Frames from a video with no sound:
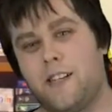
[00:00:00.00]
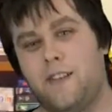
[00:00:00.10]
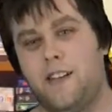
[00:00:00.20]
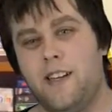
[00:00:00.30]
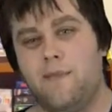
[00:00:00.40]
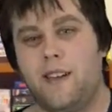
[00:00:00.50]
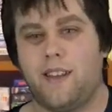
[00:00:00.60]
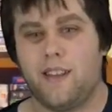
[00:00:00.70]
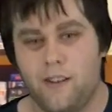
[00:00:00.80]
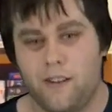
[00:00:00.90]
if I didn't make
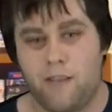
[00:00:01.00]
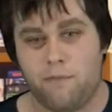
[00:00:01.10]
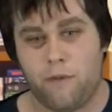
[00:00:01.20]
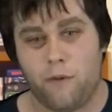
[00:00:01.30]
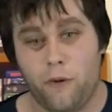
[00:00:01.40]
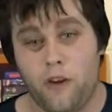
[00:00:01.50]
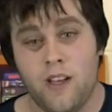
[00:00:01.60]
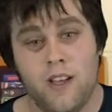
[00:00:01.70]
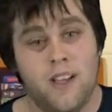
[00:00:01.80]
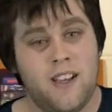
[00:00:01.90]
that clear enough before.
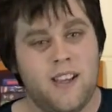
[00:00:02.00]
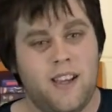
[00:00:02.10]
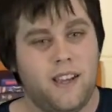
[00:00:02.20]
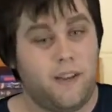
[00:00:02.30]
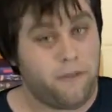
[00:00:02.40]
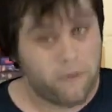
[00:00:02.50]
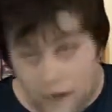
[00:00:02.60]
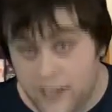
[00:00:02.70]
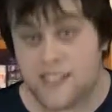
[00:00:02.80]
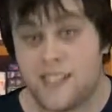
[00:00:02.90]
And the
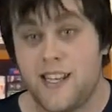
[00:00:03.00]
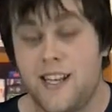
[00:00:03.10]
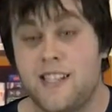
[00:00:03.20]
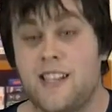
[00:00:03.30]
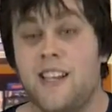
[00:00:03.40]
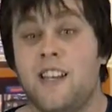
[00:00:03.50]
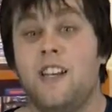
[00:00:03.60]
fight scenes,